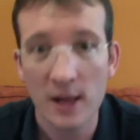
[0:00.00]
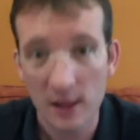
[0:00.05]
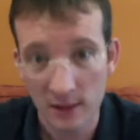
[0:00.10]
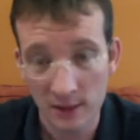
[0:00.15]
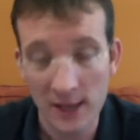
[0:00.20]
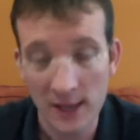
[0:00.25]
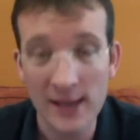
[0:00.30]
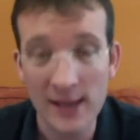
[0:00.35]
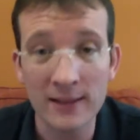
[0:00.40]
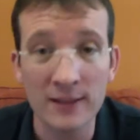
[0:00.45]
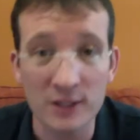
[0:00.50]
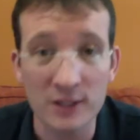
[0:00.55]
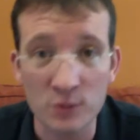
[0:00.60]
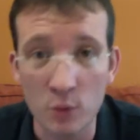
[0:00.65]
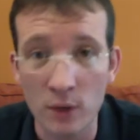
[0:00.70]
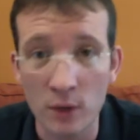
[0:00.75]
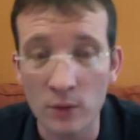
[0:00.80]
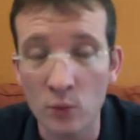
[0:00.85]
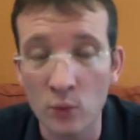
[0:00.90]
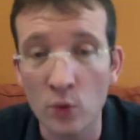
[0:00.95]
like this
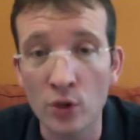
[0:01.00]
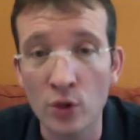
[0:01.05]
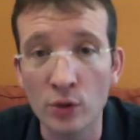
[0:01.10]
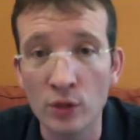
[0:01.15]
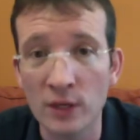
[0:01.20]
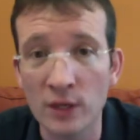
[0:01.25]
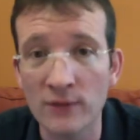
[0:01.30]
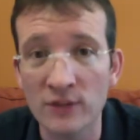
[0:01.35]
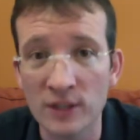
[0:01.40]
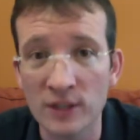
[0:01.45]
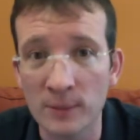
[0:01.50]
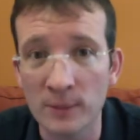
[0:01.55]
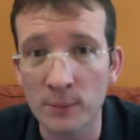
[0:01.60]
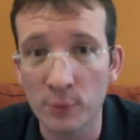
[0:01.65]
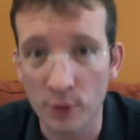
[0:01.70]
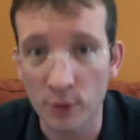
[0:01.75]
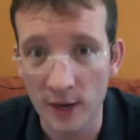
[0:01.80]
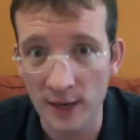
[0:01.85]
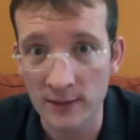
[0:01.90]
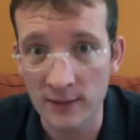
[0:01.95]
one, where you give some
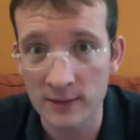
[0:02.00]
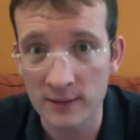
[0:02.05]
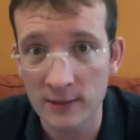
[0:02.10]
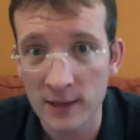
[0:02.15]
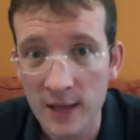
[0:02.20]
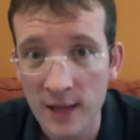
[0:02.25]
praise.